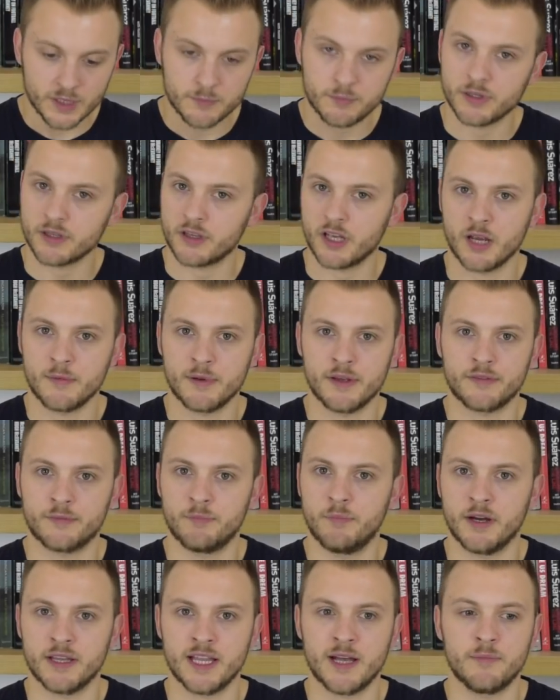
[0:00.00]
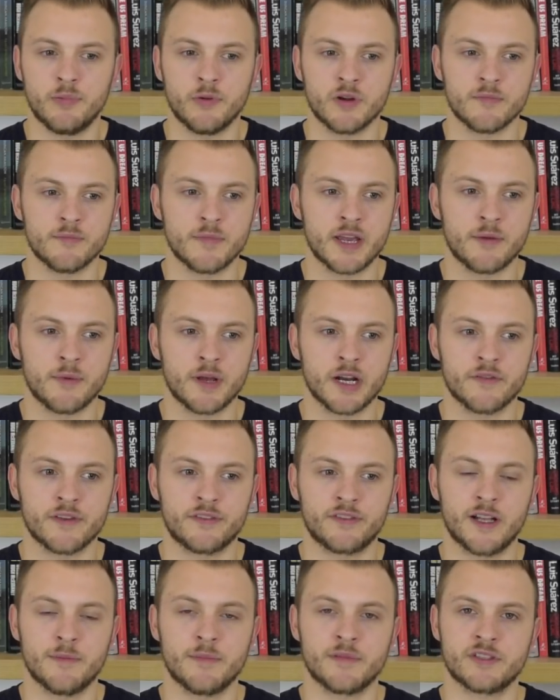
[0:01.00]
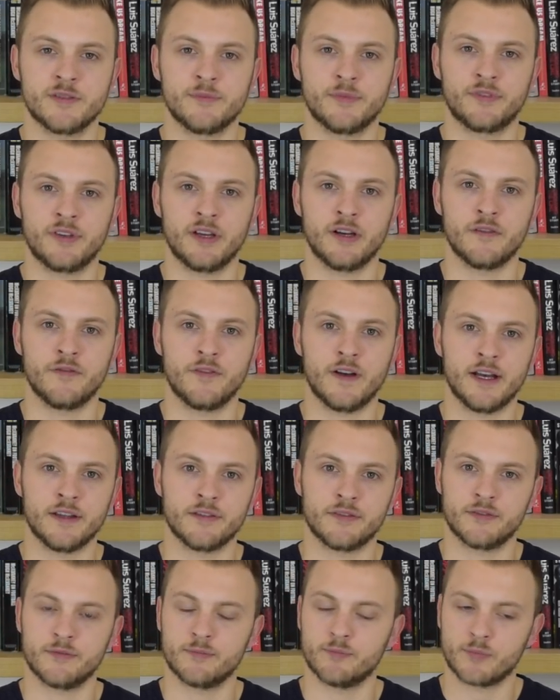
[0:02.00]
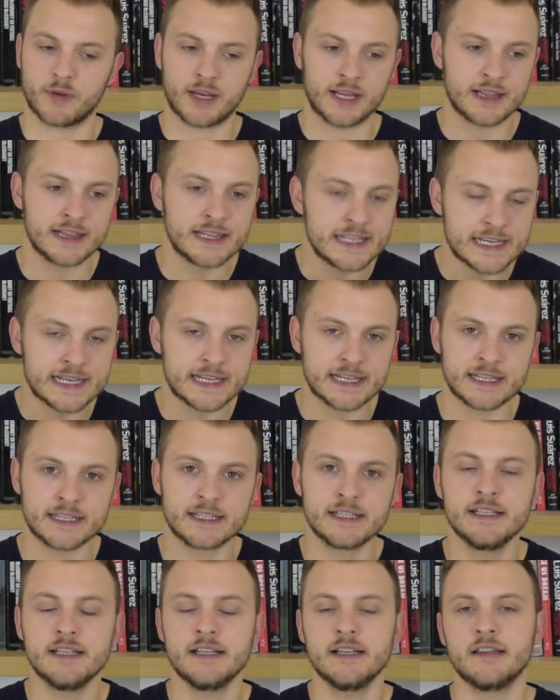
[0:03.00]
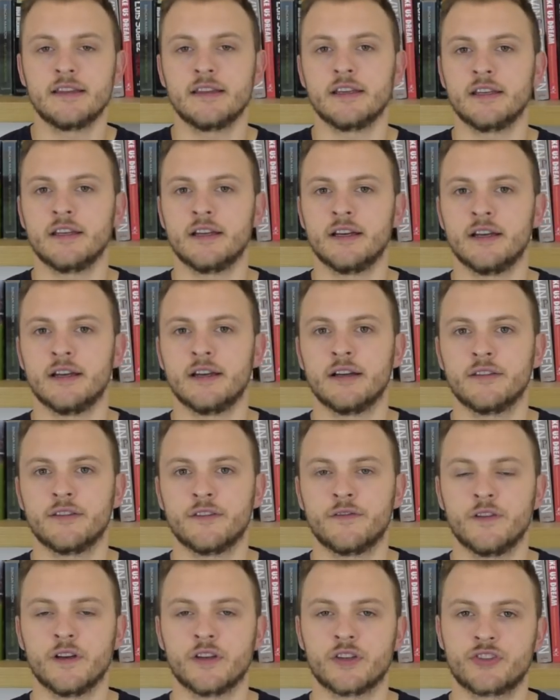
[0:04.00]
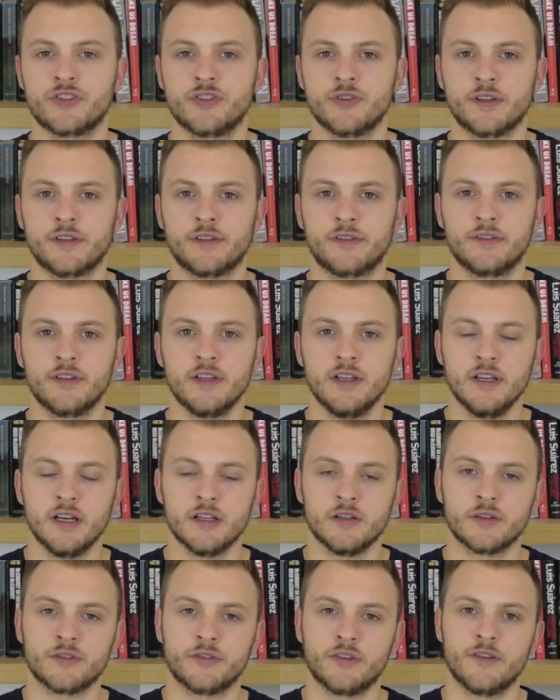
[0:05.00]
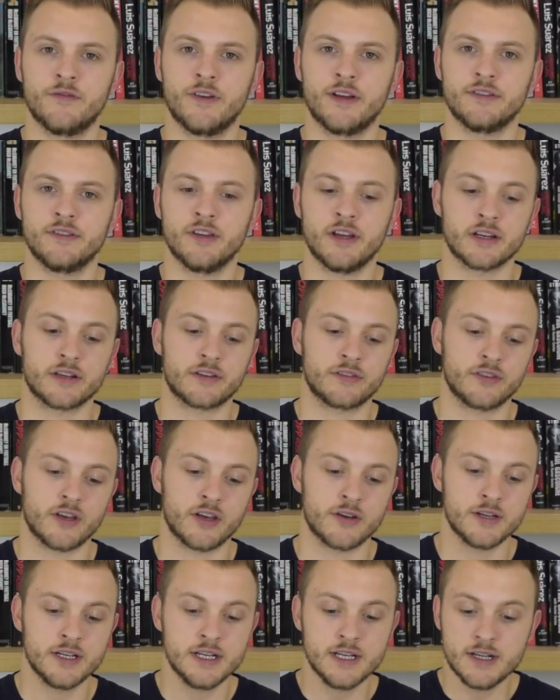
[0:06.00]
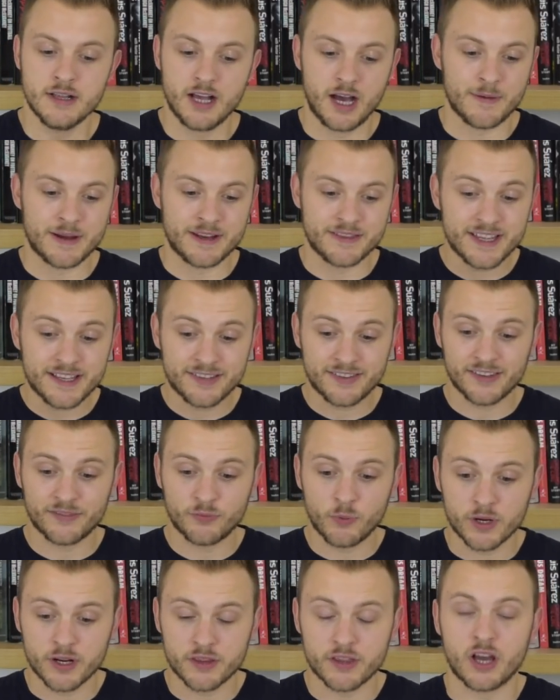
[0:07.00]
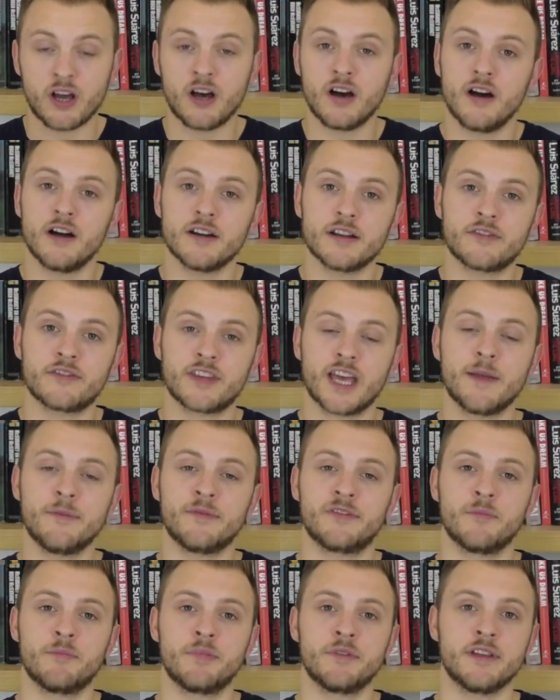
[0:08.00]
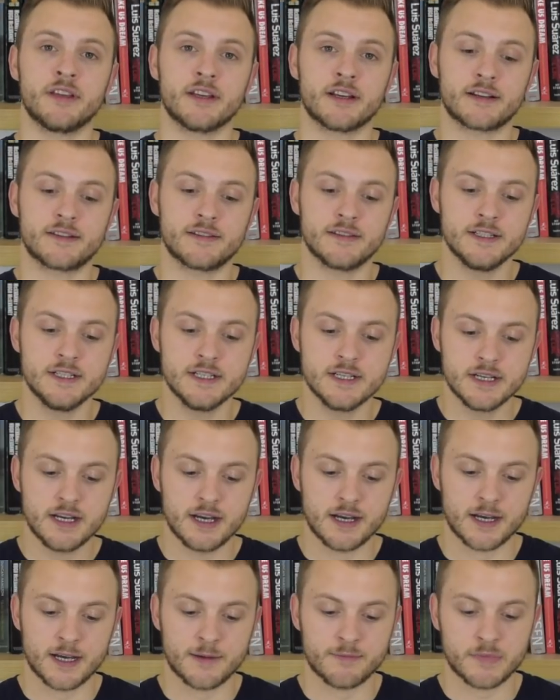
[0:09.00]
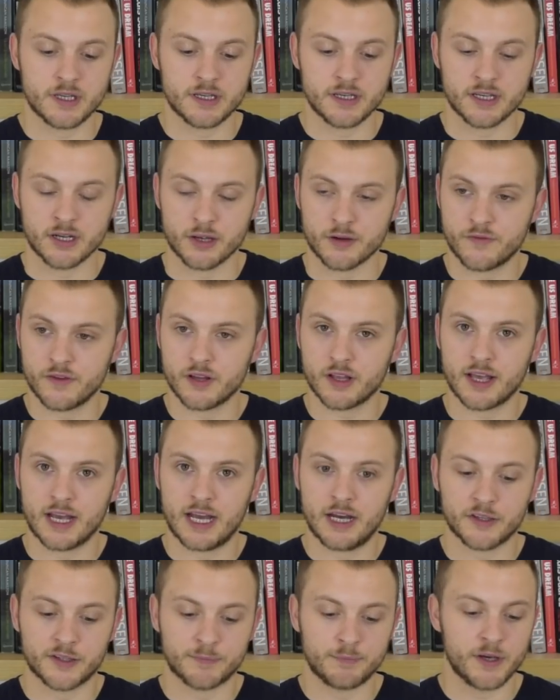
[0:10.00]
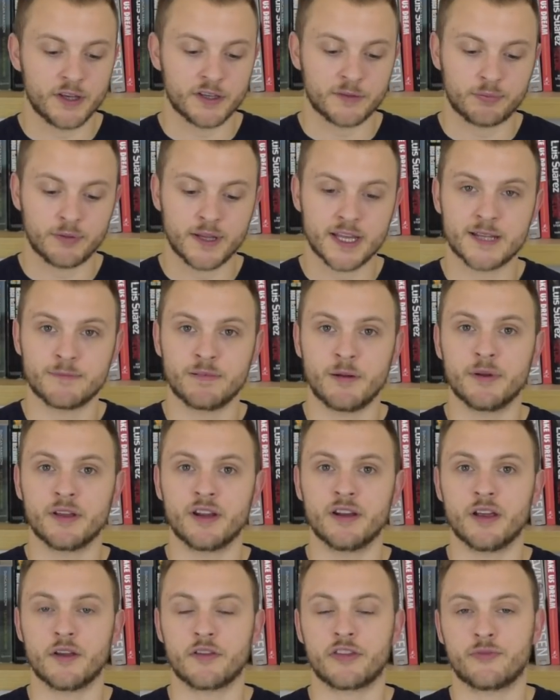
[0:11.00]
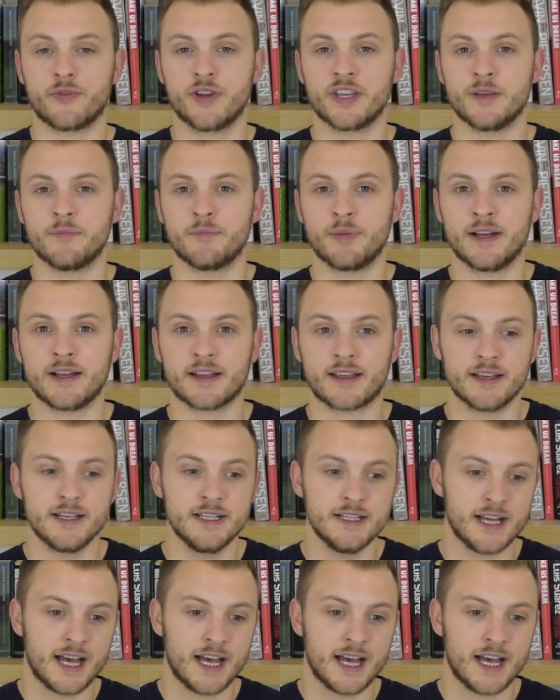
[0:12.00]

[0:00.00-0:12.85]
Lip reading: But Gomez, by that point, may well have established himself as clearly the first choice alongside Van Dijk. So, I mean, this is one of the hardest games to predict. You know, if you look at how Spurs play, they're probably going to go three at the back.